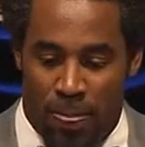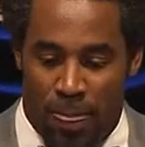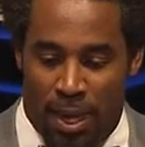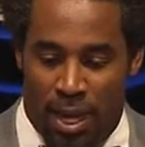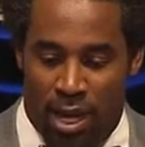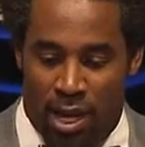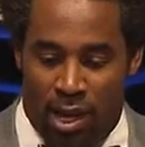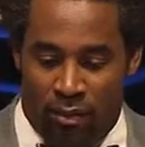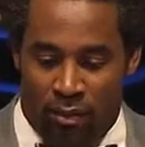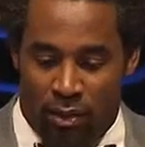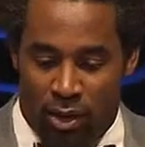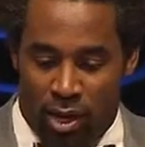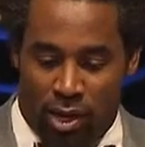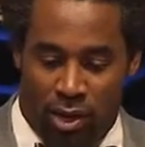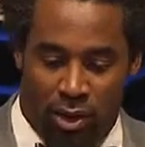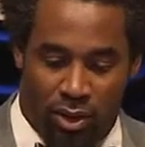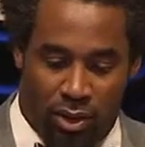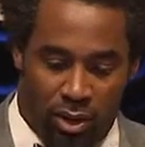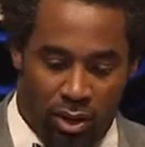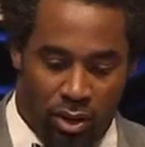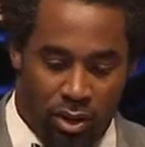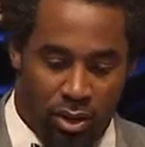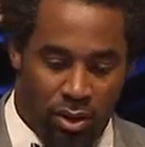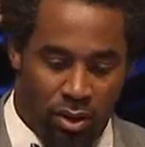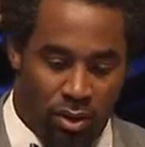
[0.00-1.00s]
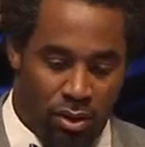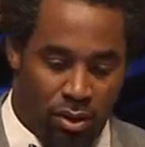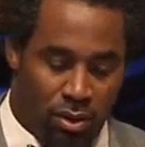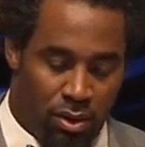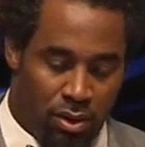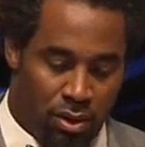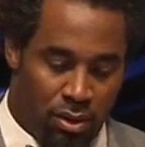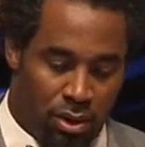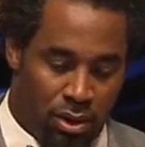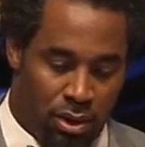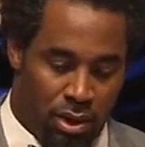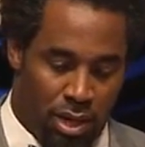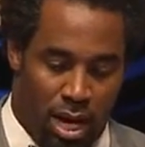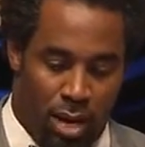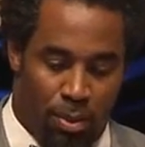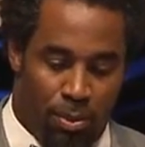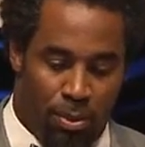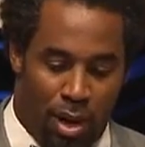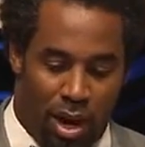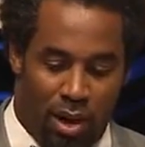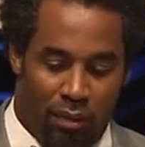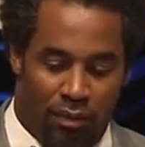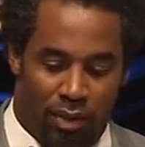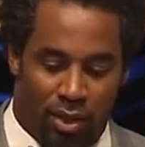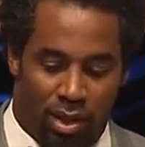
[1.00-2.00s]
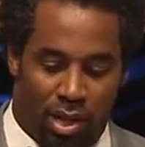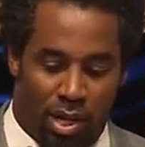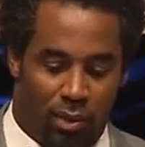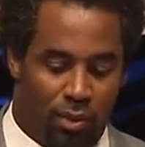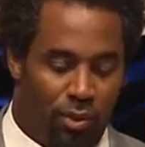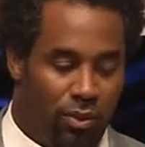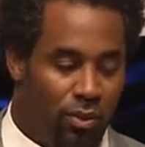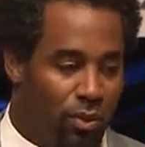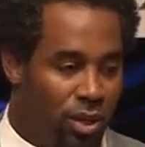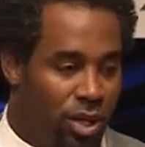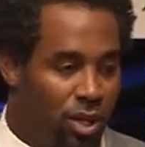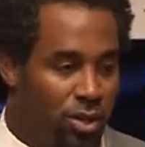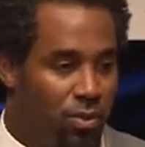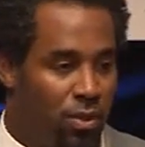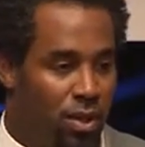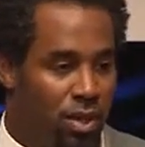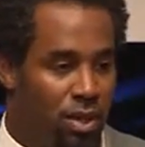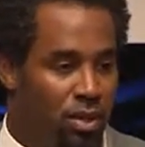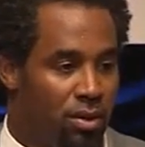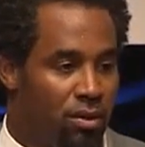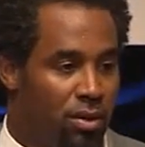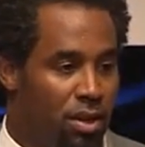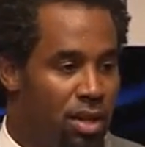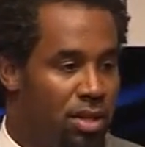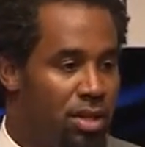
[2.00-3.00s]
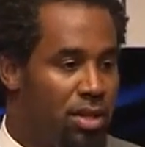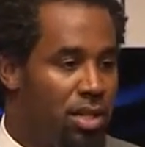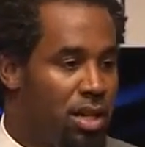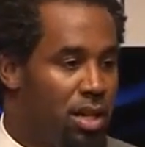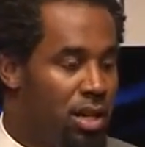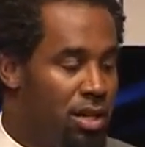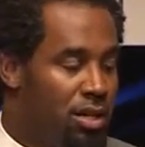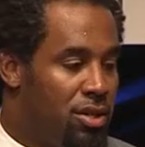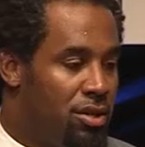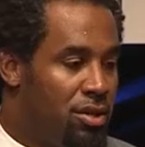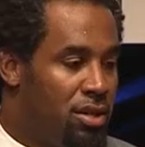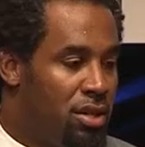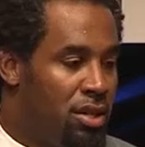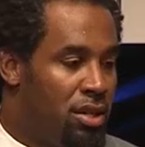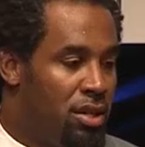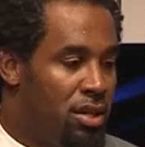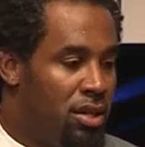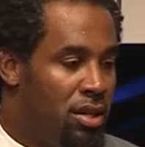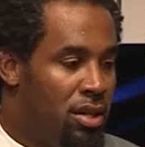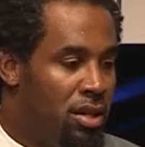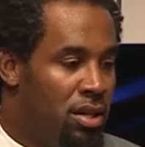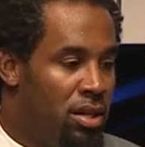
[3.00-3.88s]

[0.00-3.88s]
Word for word: And every other nonprofit that we've worked with across the country,